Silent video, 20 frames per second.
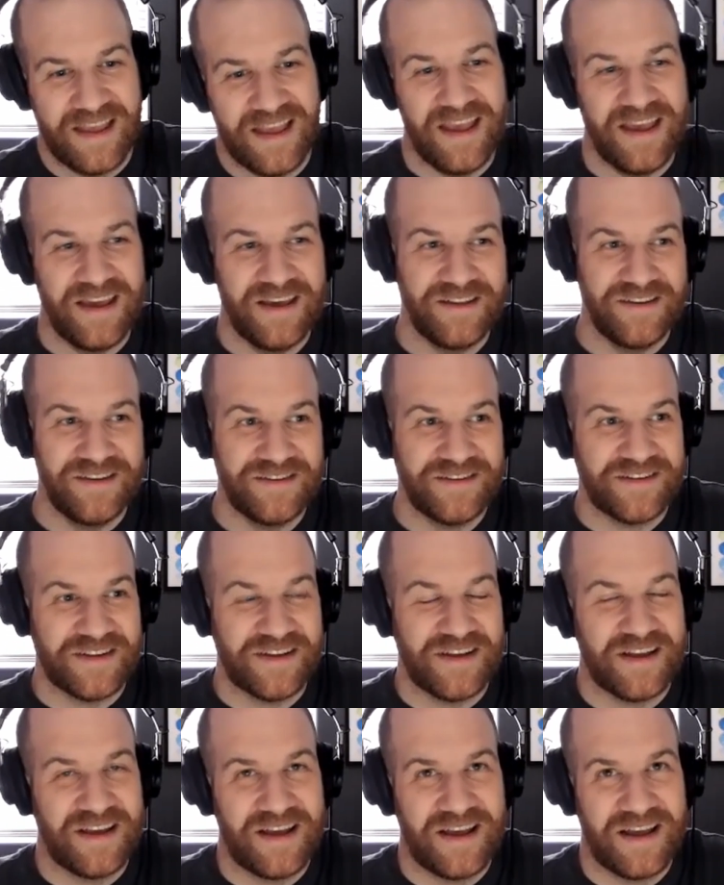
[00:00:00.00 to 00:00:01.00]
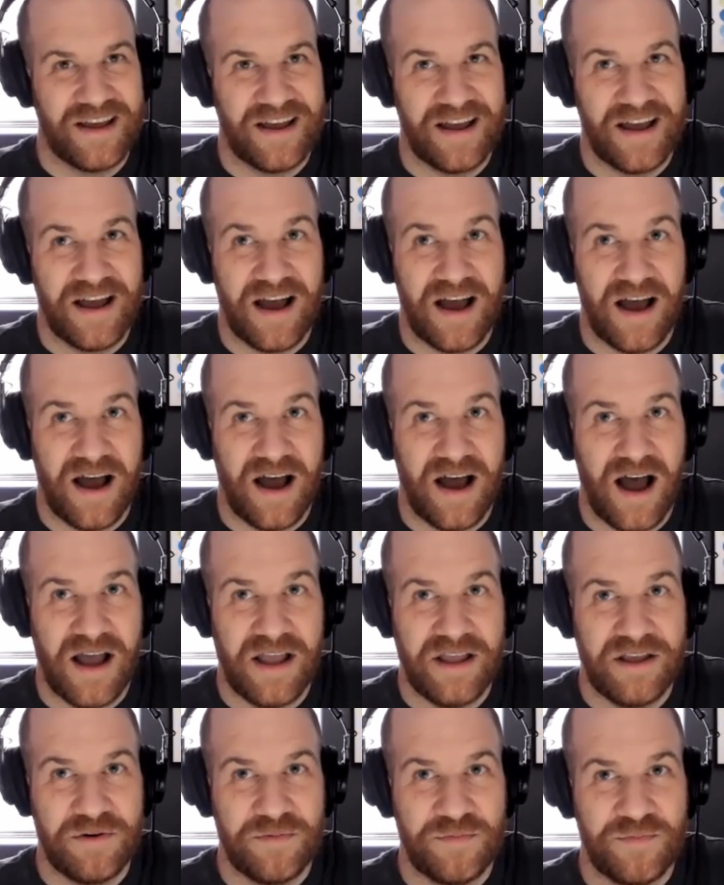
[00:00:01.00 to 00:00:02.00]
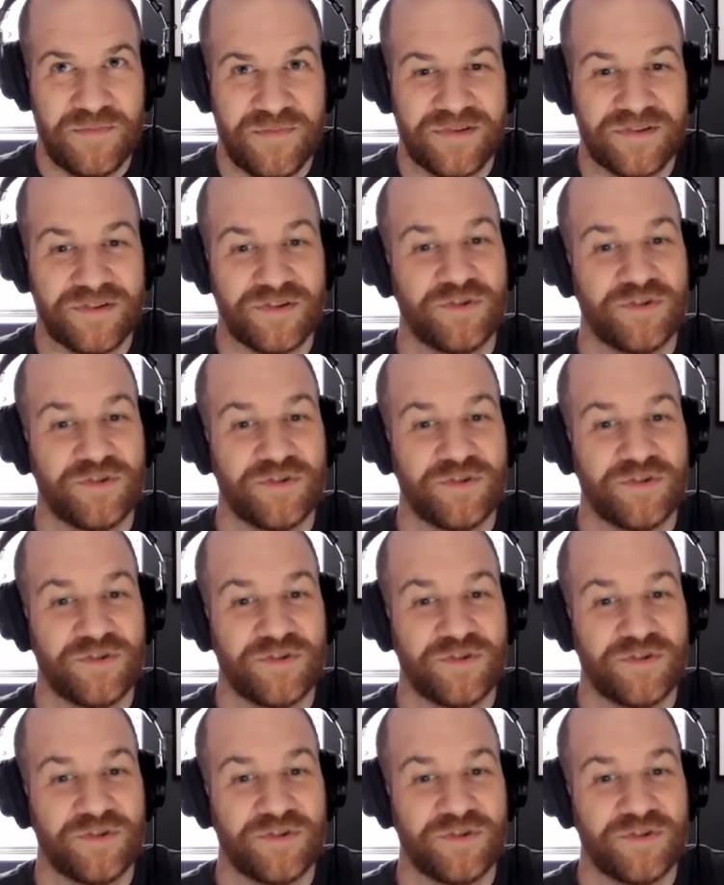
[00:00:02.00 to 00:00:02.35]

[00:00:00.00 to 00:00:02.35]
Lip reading: And I am